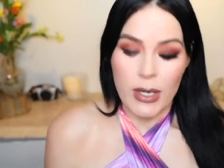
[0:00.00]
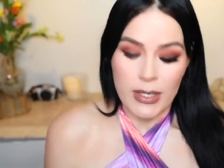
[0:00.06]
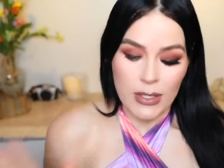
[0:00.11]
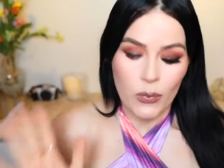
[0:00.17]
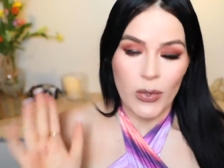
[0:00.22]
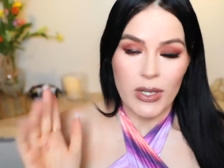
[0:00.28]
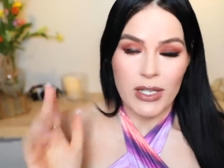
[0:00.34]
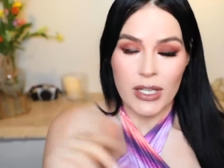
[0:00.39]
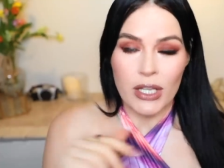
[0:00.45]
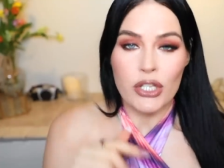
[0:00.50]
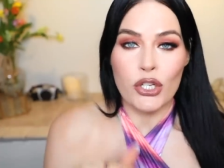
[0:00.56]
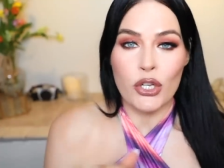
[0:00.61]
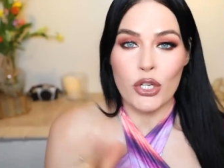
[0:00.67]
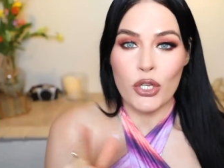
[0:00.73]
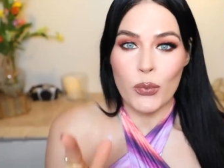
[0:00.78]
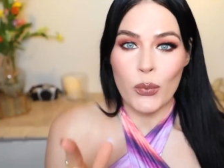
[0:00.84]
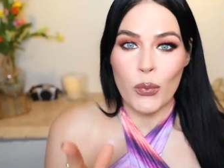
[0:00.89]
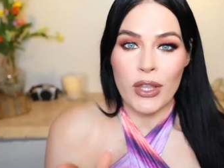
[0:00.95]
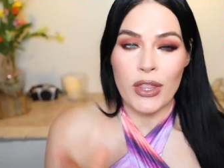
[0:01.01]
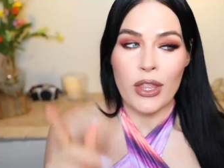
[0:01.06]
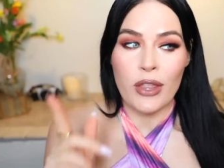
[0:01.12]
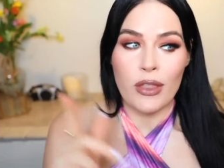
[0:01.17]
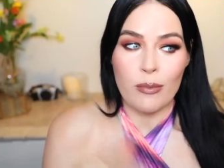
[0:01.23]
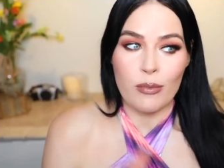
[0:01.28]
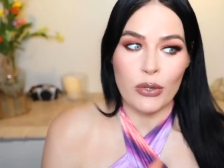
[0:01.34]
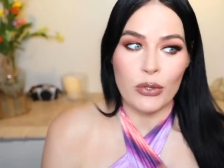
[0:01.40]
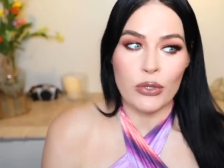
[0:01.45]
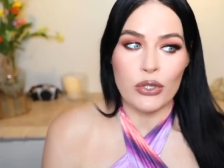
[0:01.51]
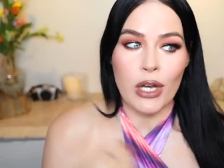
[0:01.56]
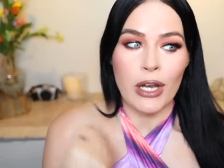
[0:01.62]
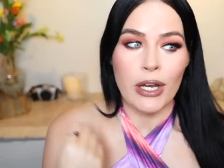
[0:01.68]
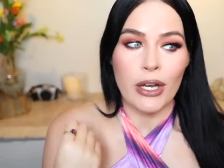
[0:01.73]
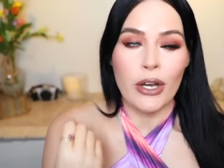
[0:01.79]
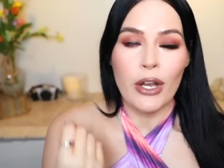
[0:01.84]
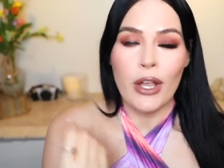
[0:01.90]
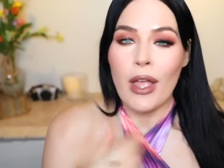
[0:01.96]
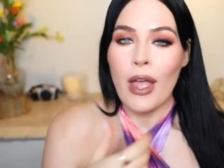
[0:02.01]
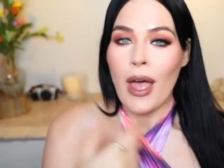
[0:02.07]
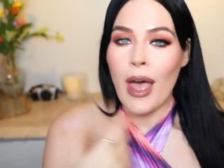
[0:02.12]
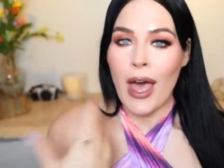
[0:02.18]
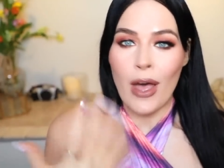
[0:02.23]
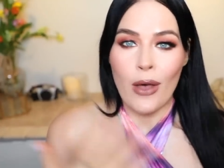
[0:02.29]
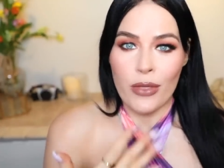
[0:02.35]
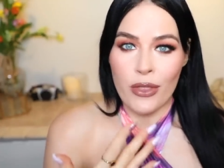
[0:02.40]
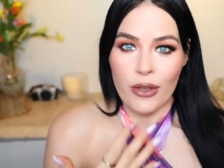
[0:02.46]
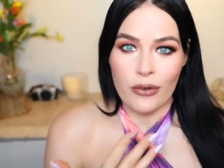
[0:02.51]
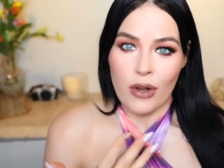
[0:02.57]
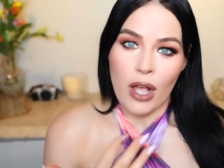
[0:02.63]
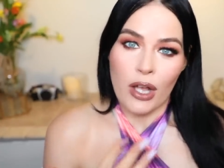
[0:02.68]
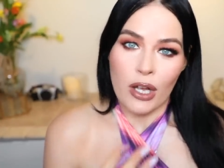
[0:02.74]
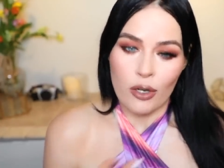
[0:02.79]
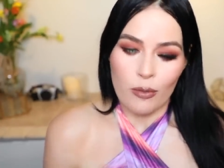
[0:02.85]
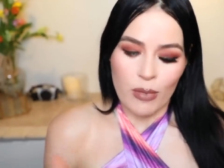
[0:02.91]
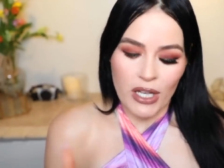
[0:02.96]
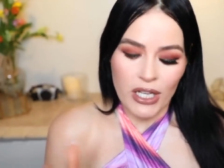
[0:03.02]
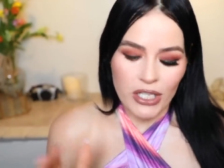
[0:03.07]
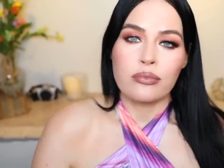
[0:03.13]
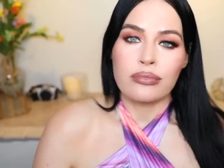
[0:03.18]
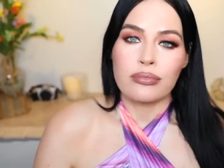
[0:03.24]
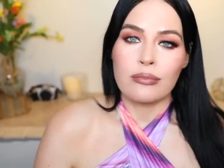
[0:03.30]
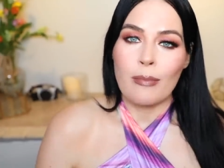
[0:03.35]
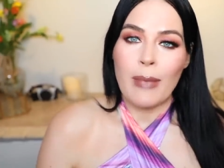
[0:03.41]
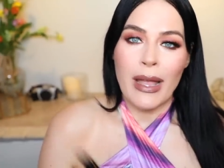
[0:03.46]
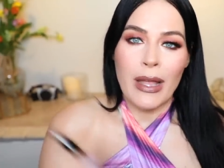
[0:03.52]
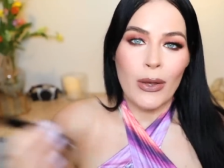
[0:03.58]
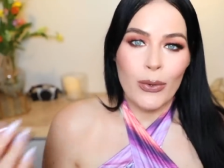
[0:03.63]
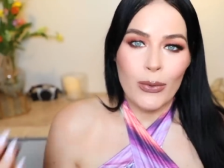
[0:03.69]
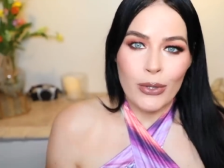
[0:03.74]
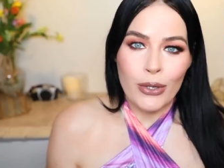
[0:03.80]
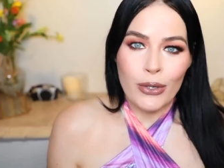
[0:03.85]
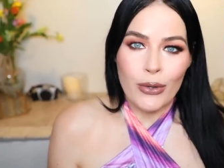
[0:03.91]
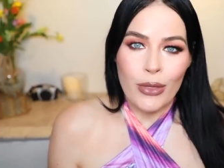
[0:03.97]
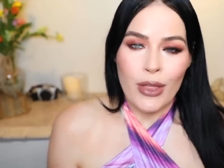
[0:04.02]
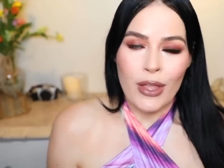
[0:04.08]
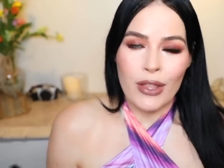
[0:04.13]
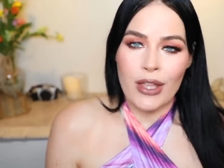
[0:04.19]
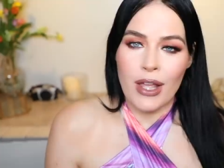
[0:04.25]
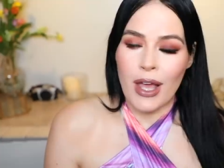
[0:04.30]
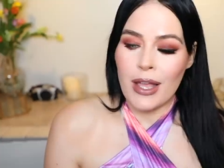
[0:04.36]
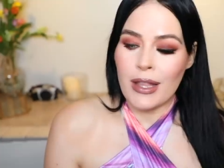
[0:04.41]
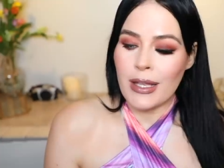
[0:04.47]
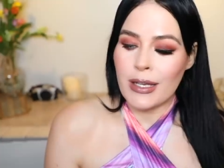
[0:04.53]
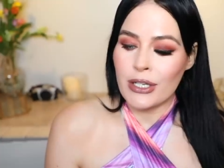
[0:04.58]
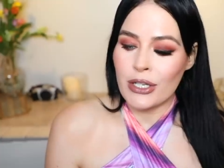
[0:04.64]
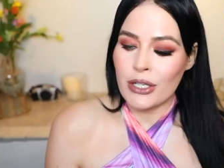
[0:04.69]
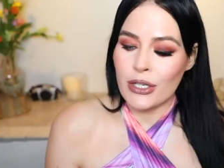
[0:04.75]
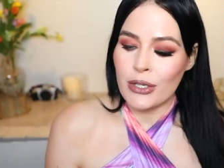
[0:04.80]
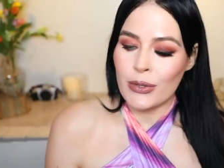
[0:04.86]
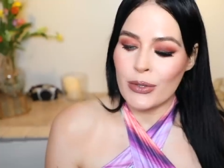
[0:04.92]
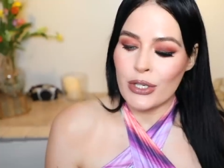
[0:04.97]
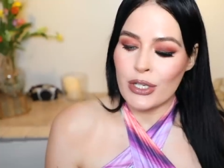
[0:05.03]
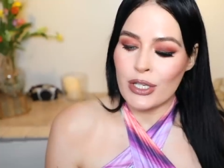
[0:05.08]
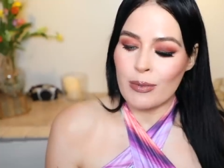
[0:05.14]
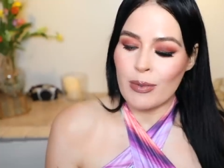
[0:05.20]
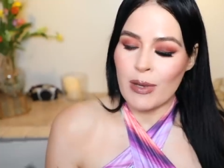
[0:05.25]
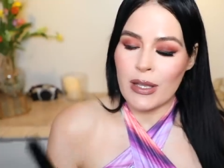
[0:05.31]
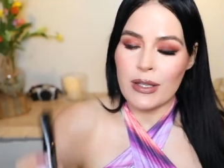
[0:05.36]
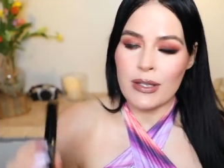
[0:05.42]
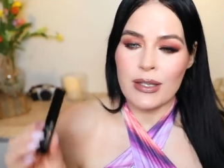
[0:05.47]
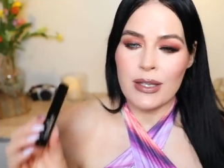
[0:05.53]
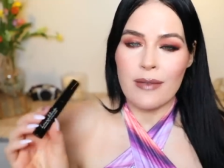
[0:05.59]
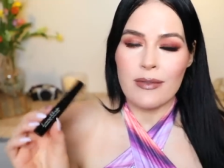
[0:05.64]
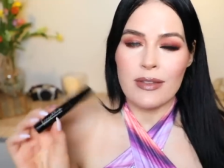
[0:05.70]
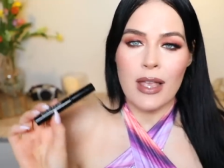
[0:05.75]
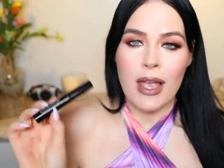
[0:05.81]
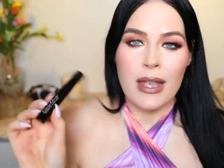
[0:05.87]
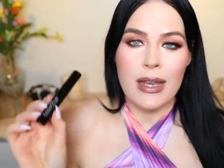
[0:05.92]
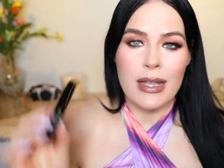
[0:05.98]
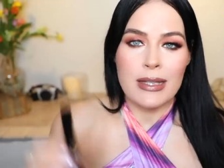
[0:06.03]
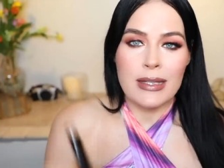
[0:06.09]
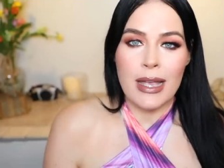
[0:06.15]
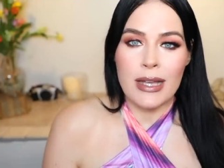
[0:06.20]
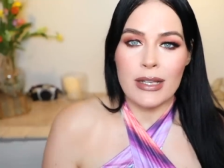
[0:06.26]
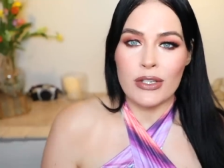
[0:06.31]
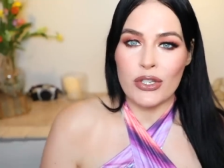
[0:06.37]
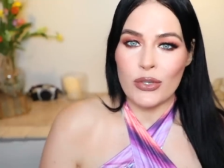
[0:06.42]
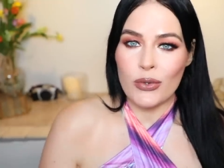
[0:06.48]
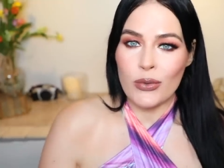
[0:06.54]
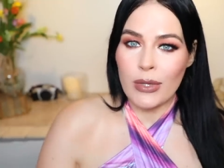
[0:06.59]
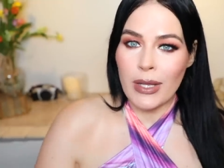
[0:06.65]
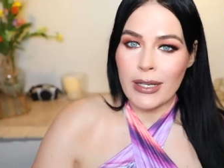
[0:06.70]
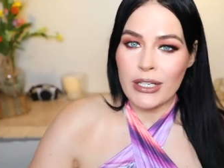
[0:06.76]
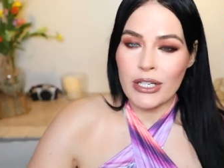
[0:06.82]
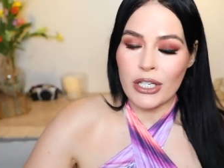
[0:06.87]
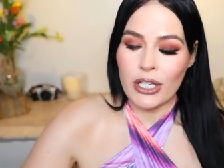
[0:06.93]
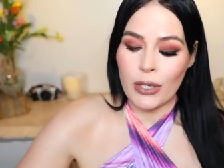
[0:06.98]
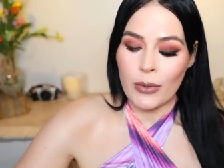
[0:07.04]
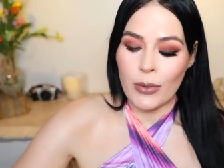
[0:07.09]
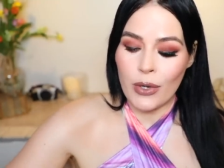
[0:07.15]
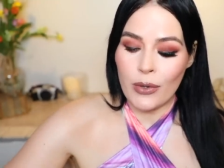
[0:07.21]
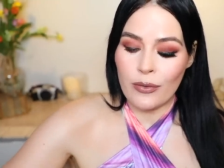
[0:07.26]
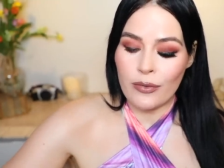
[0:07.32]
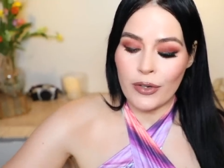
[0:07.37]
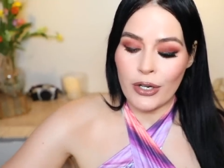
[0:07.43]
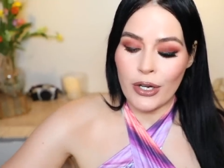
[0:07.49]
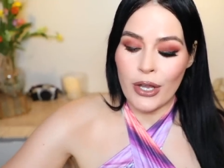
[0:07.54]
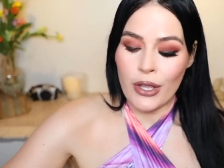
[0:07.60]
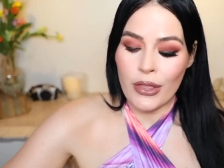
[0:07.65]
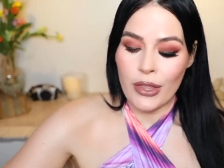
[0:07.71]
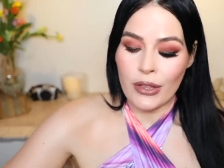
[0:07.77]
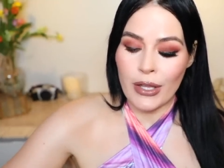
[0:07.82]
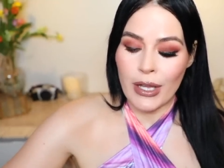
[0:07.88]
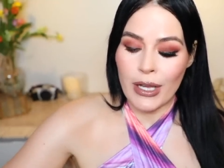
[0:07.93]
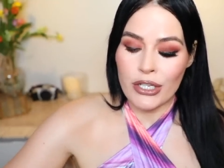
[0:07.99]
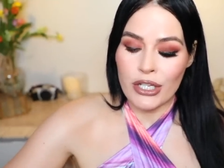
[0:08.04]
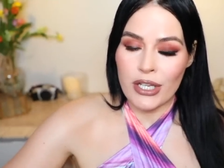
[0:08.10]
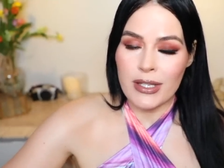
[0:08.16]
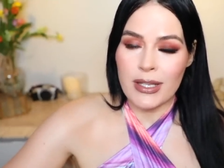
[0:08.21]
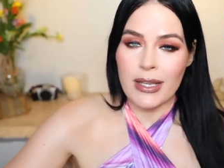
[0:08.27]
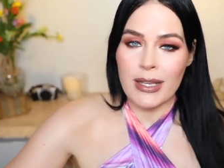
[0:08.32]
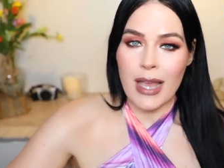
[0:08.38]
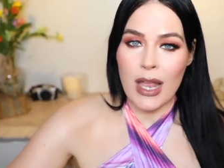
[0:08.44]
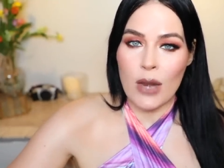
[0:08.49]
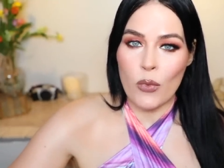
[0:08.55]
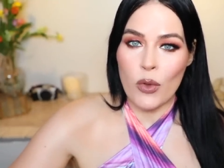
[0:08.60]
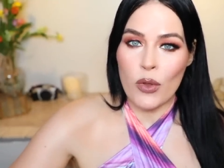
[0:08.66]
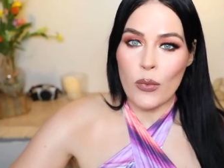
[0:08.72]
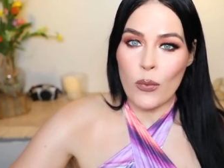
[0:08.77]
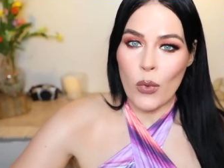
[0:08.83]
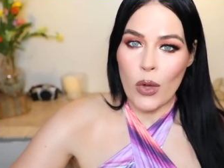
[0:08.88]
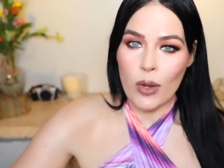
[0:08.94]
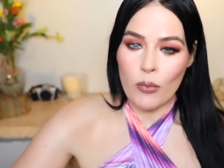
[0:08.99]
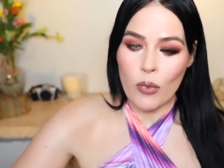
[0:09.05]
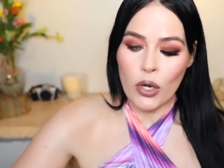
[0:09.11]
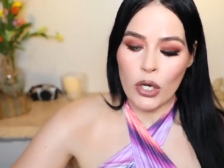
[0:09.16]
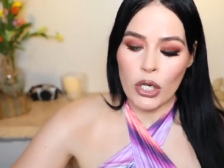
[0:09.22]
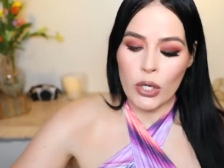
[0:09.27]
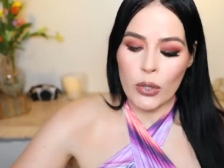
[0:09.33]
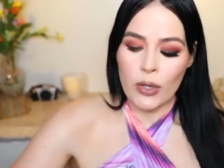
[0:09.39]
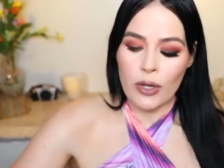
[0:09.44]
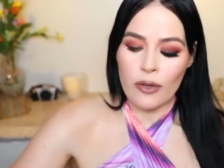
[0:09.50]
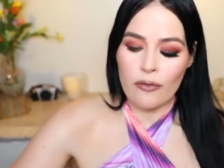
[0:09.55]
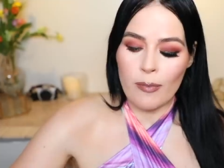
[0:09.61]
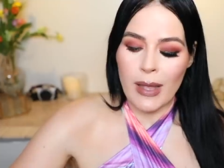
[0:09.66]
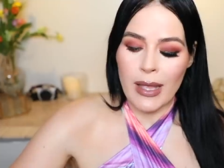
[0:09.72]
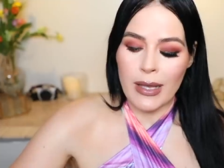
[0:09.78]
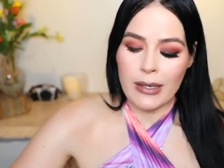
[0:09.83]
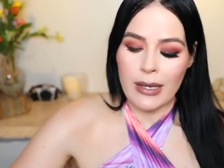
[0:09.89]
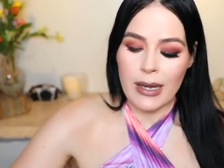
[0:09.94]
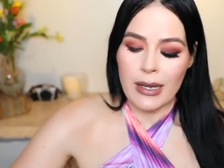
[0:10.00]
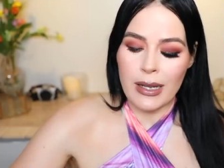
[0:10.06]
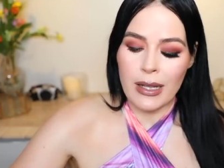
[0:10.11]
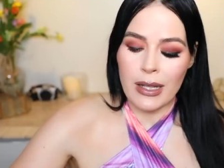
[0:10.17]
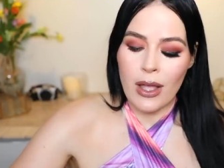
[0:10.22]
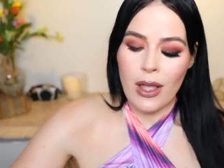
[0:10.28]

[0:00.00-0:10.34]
Wait till I show you with the blow dryer how they're not gonna budge. My own little thing that I like to do just to be on the safe side is I do like to go over the lashes again with one more coat of magnetic